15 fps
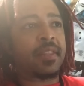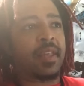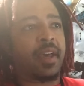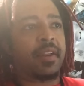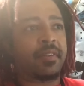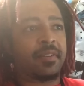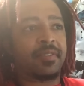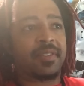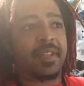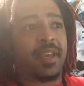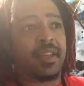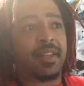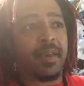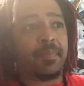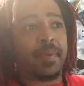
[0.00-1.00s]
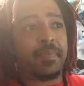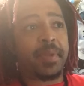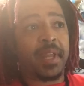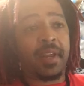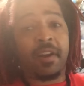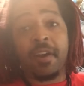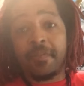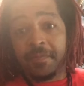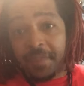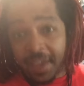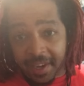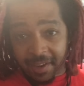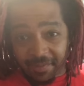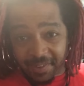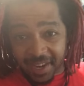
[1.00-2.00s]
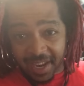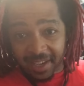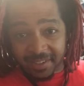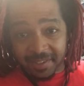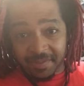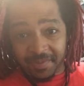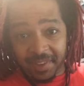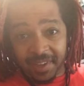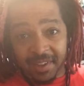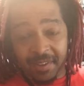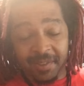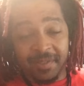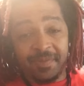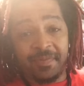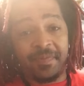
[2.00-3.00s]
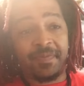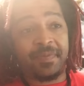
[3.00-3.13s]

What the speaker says: not understand that people that aren't fans of reaction videos